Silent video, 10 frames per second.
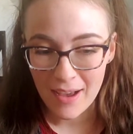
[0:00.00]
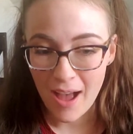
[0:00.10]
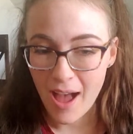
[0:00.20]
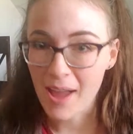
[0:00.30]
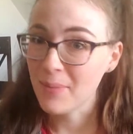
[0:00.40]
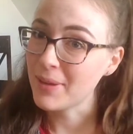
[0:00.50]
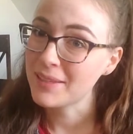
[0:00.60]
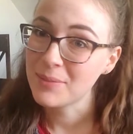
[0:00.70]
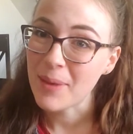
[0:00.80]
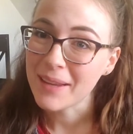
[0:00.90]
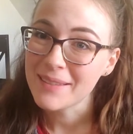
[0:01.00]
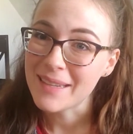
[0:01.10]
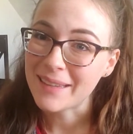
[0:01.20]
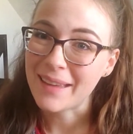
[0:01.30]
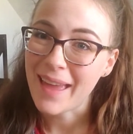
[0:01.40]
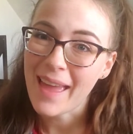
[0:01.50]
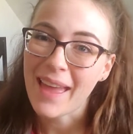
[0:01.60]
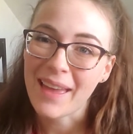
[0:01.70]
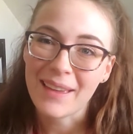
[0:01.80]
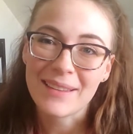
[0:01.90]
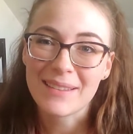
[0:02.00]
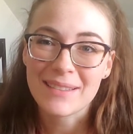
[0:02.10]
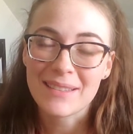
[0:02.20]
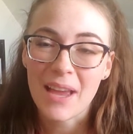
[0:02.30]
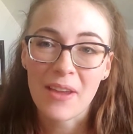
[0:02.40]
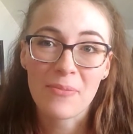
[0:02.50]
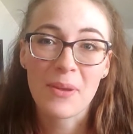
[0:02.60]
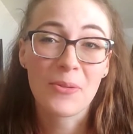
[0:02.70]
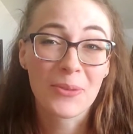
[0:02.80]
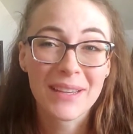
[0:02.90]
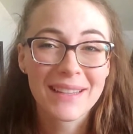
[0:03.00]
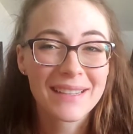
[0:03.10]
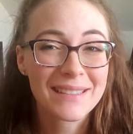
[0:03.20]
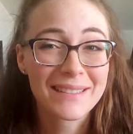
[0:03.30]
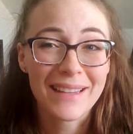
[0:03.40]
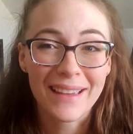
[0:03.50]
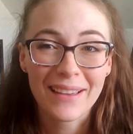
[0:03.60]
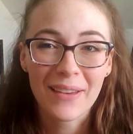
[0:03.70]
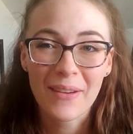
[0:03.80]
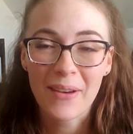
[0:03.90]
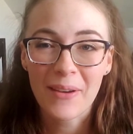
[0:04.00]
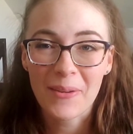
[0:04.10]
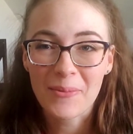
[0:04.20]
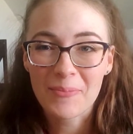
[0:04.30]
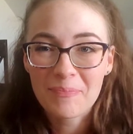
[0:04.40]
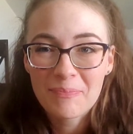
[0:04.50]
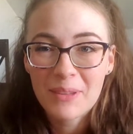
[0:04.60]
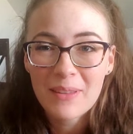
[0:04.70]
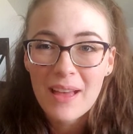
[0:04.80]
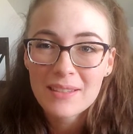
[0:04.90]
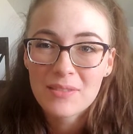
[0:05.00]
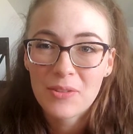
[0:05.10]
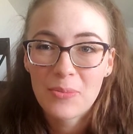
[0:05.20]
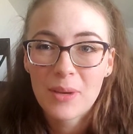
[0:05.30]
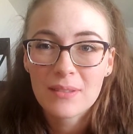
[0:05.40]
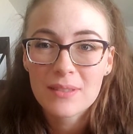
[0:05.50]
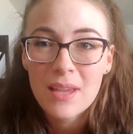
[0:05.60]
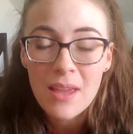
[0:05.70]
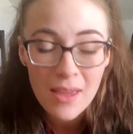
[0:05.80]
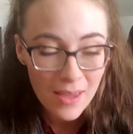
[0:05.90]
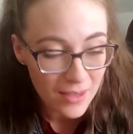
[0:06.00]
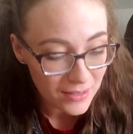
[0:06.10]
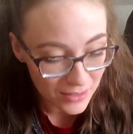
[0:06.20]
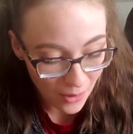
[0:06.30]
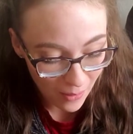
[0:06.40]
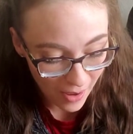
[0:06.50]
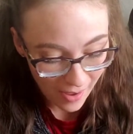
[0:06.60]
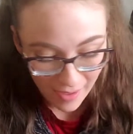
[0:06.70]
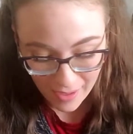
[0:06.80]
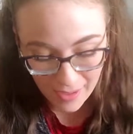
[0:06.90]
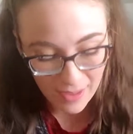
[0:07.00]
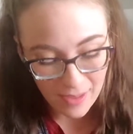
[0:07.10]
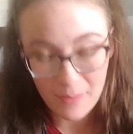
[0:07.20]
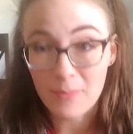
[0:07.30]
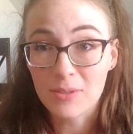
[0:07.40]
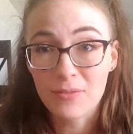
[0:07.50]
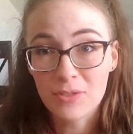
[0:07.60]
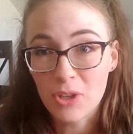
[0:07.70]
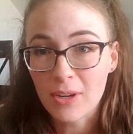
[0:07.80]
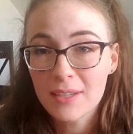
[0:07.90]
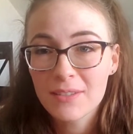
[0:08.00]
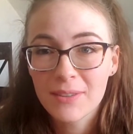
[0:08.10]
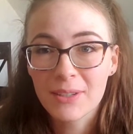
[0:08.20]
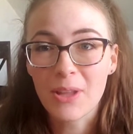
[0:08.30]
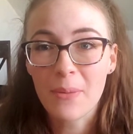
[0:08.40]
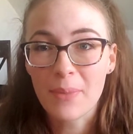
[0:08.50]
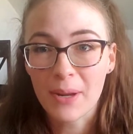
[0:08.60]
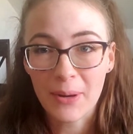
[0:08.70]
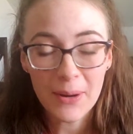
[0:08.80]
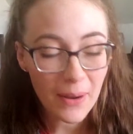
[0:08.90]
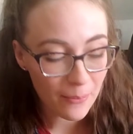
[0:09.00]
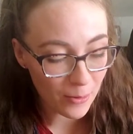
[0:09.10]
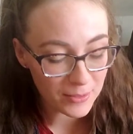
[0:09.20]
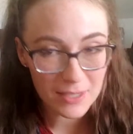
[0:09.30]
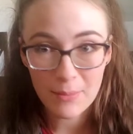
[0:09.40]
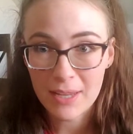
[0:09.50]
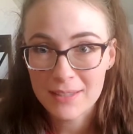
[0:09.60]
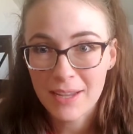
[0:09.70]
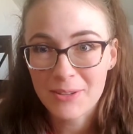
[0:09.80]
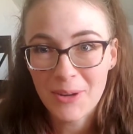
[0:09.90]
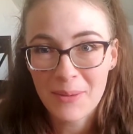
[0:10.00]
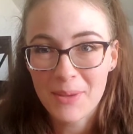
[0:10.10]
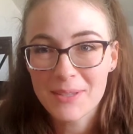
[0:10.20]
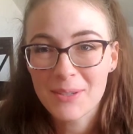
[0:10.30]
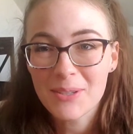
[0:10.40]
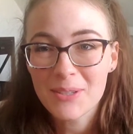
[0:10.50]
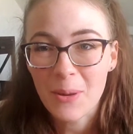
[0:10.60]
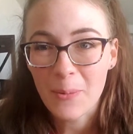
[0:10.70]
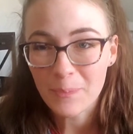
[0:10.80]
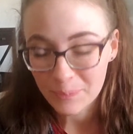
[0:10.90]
I'm expecting and I've been really sick the last few months. So I am starting to feel a lot better. I'm almost in my second trimester, so